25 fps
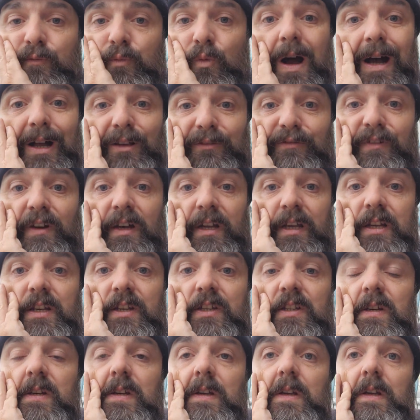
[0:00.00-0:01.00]

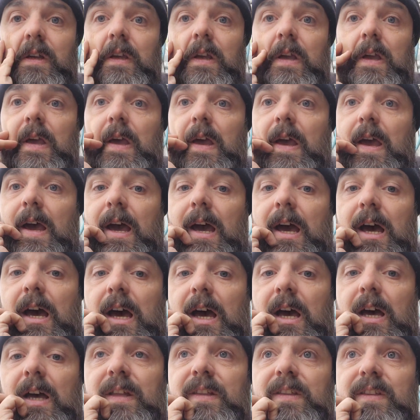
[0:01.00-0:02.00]
wildfires
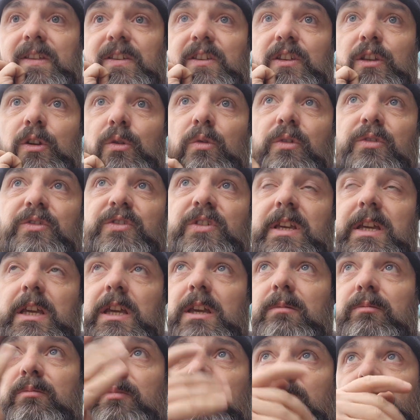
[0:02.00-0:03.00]
and you want to
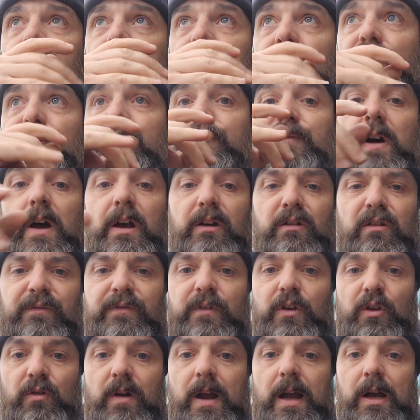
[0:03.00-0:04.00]
keep your fire off the
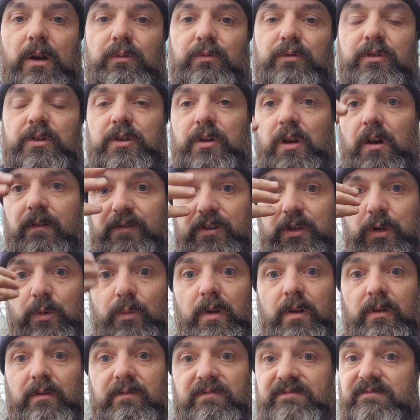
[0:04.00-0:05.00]
ground,
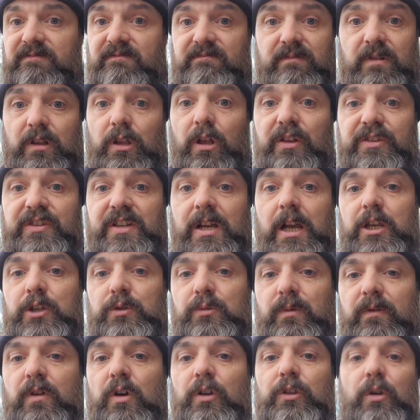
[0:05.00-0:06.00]
obviously a lot of times
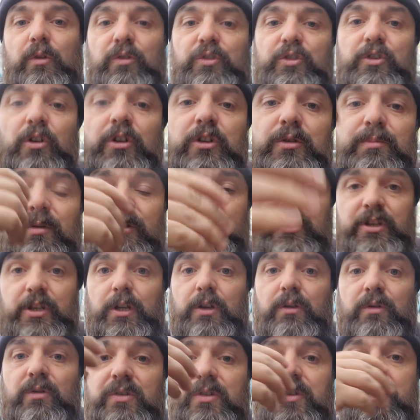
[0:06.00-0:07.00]
we've got no choice but to
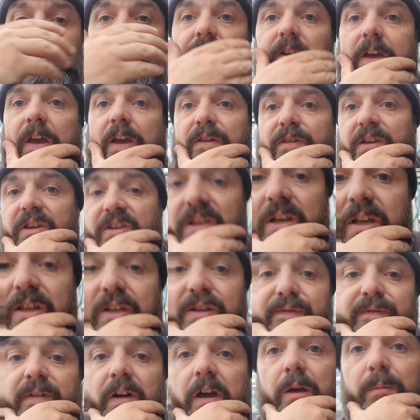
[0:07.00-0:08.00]
use things like this
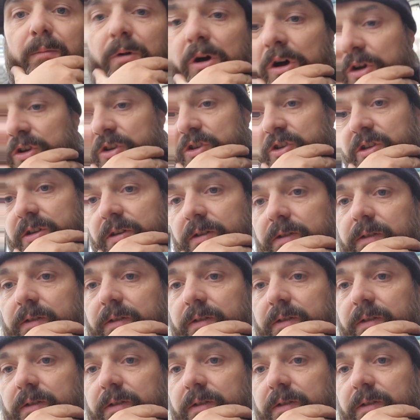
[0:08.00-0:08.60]
firebox.